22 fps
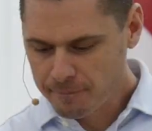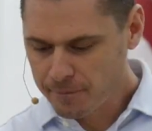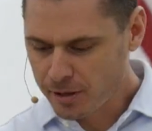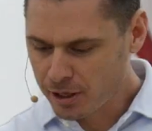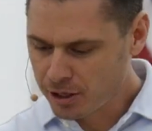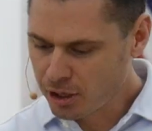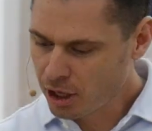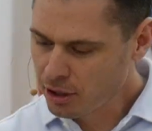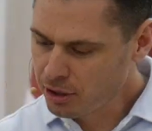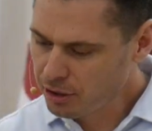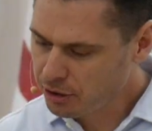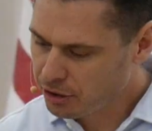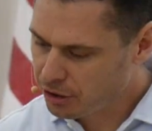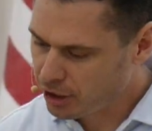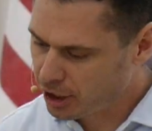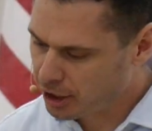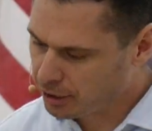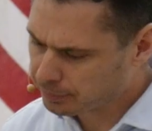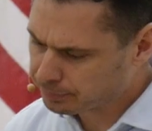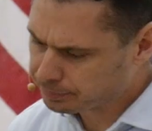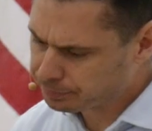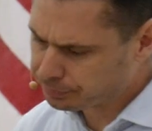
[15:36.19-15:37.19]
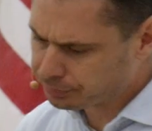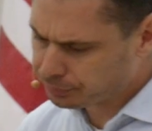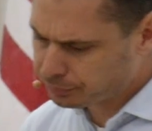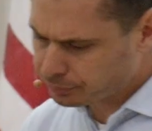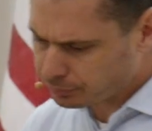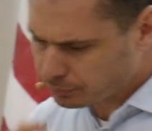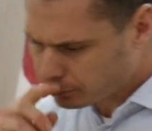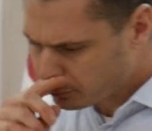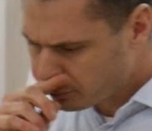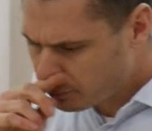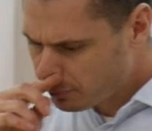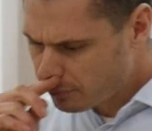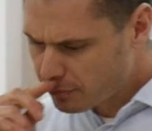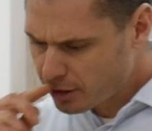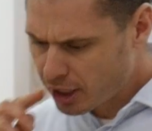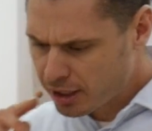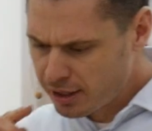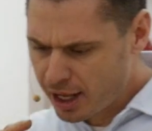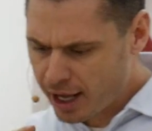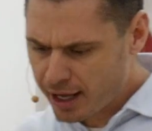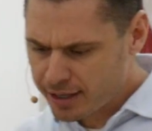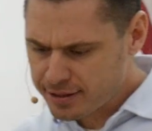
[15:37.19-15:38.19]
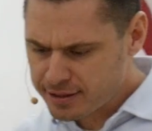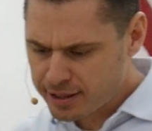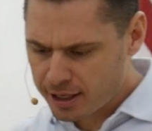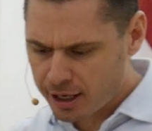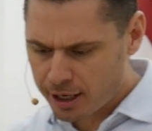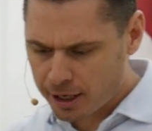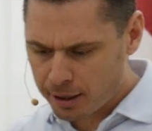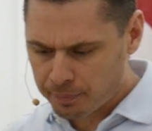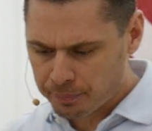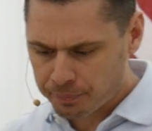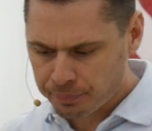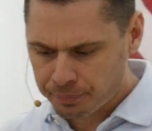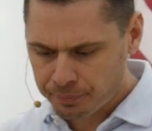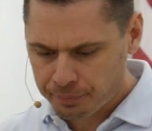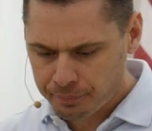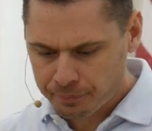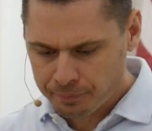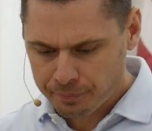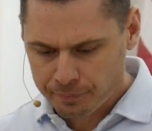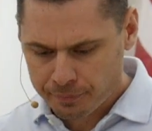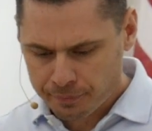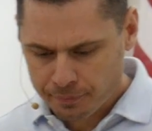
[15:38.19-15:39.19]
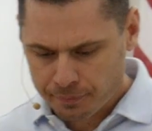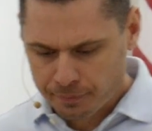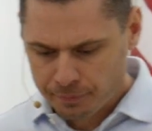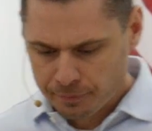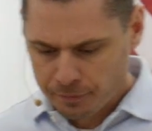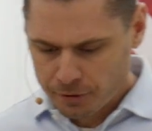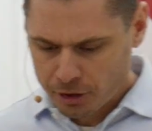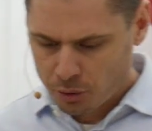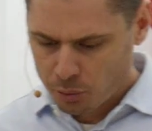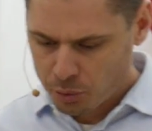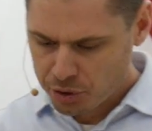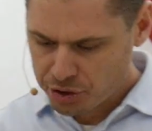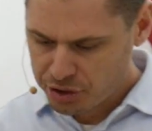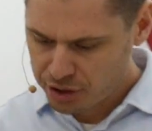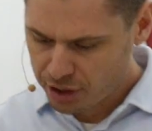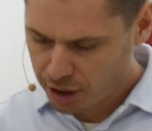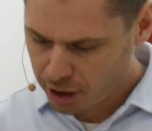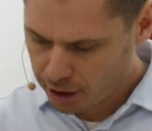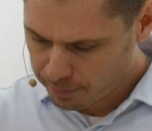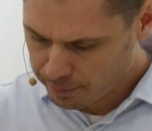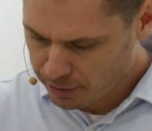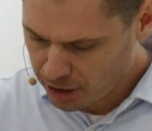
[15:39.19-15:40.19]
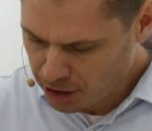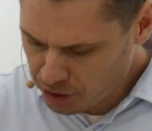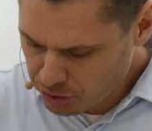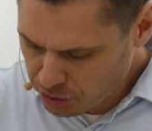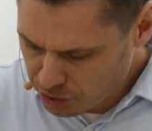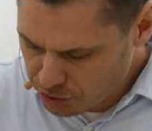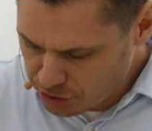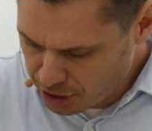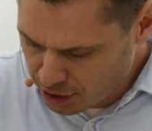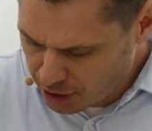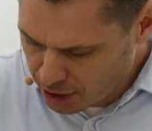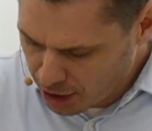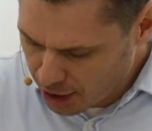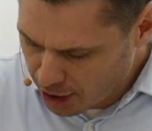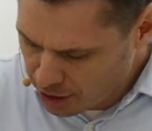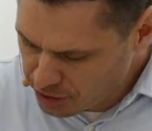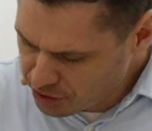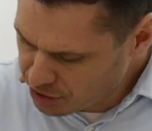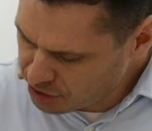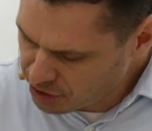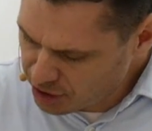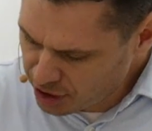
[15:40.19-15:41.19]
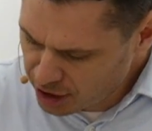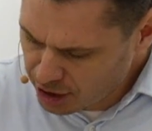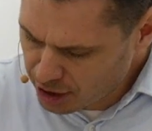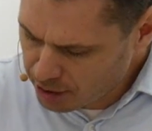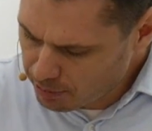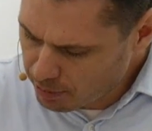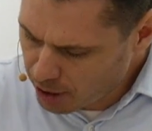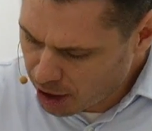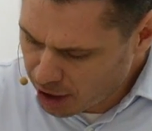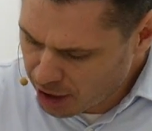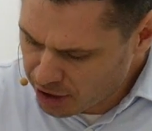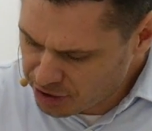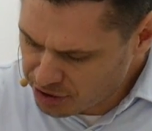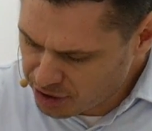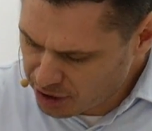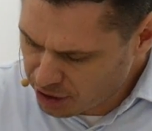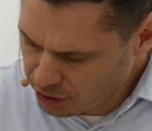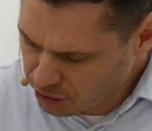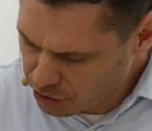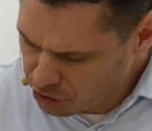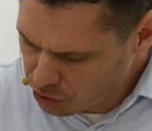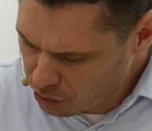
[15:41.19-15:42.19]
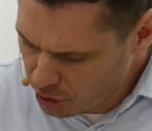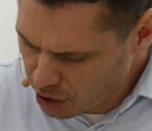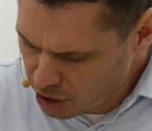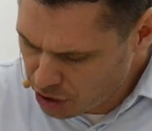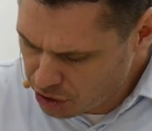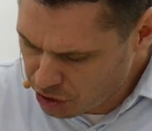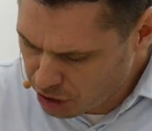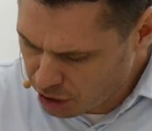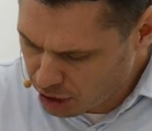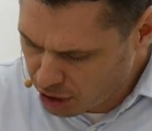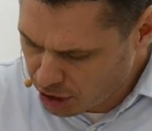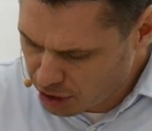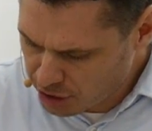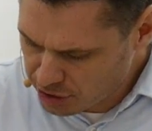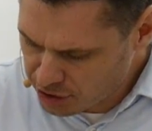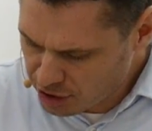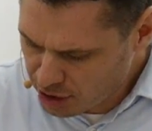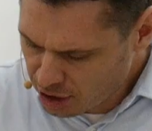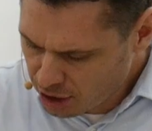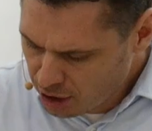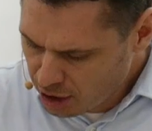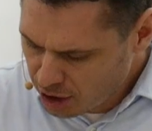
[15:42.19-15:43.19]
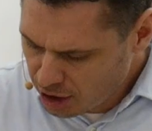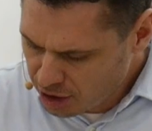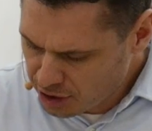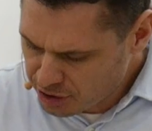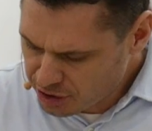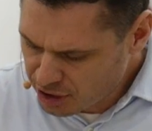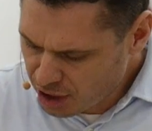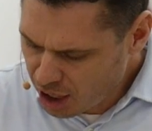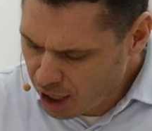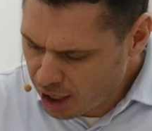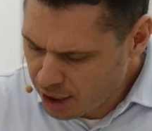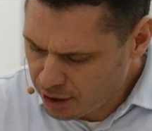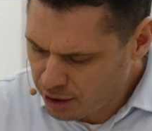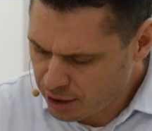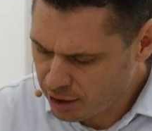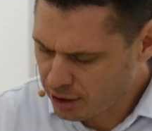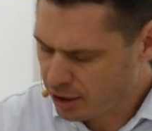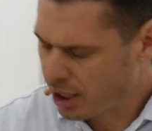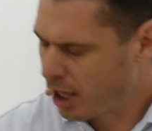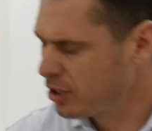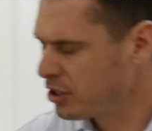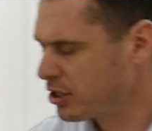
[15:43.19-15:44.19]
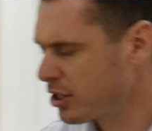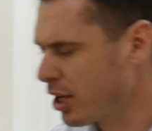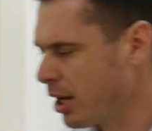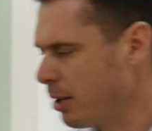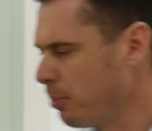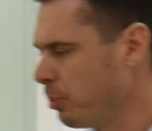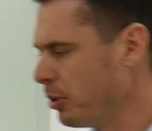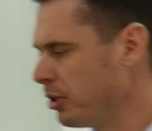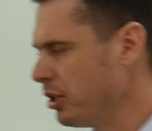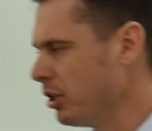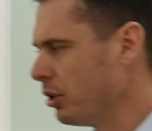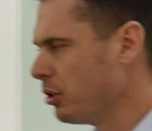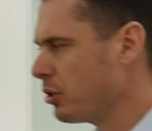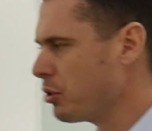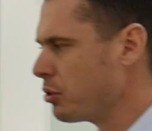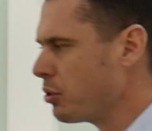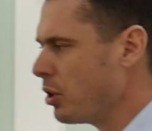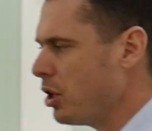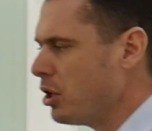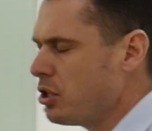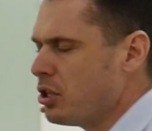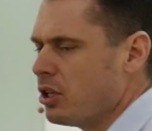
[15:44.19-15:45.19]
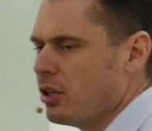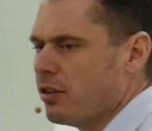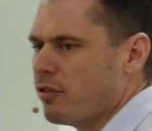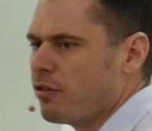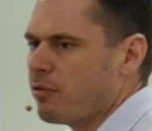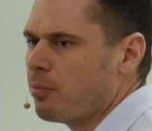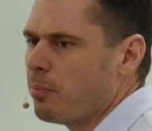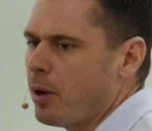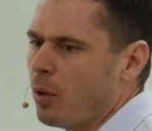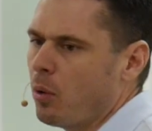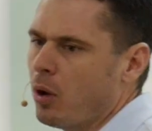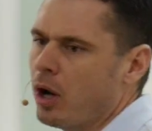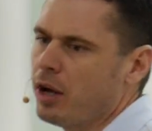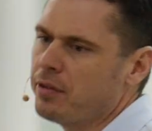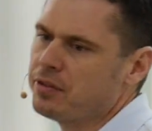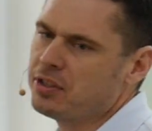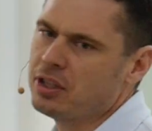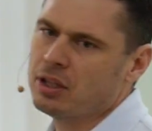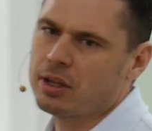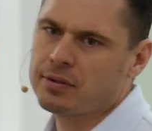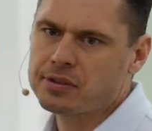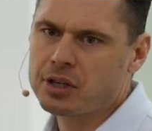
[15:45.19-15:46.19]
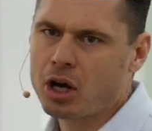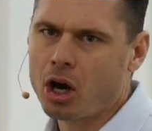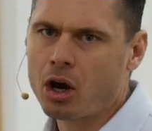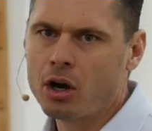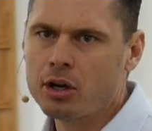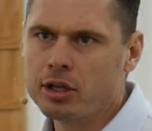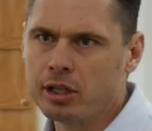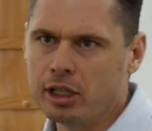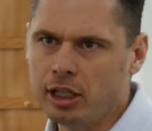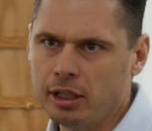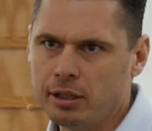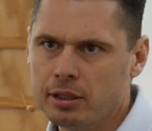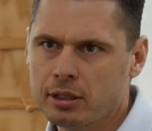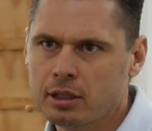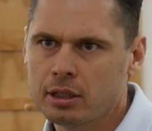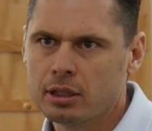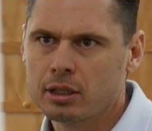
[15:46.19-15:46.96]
Another thing that was interesting that I was just thinking about as an illustration is God just kind of put the illustration of my wife. She loves gardening.